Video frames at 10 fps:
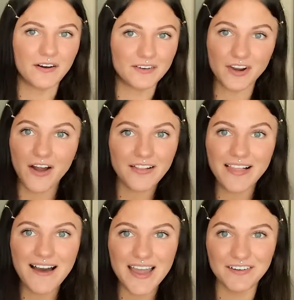not
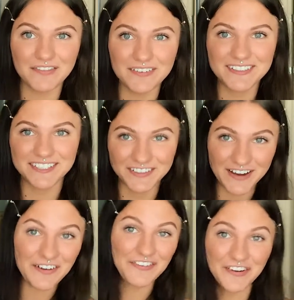alive, so
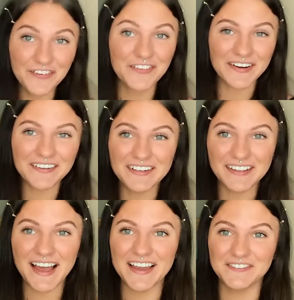now I feel very
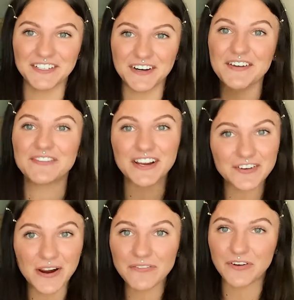alive. You know, I'm very
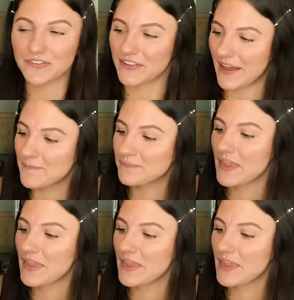grateful for that.